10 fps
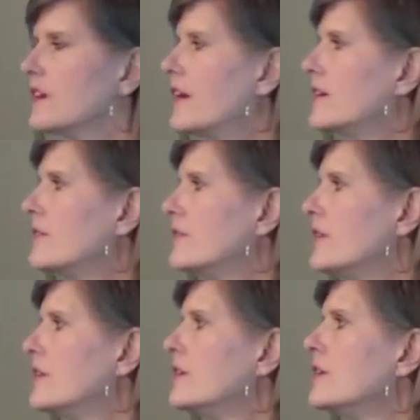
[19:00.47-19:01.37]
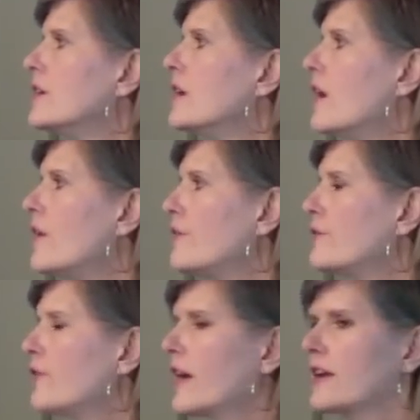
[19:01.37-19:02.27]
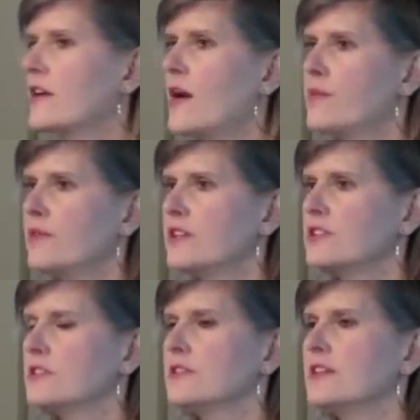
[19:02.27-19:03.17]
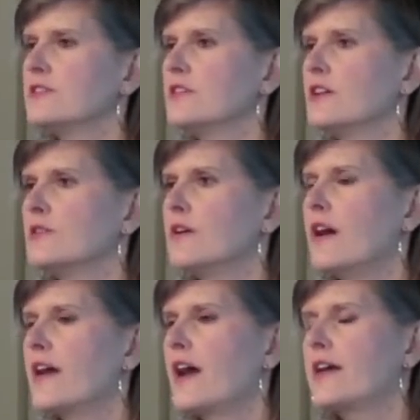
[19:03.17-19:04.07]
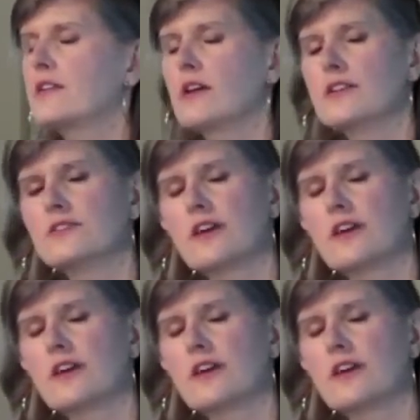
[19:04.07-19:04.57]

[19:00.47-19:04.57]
site of a fracking operation. And so I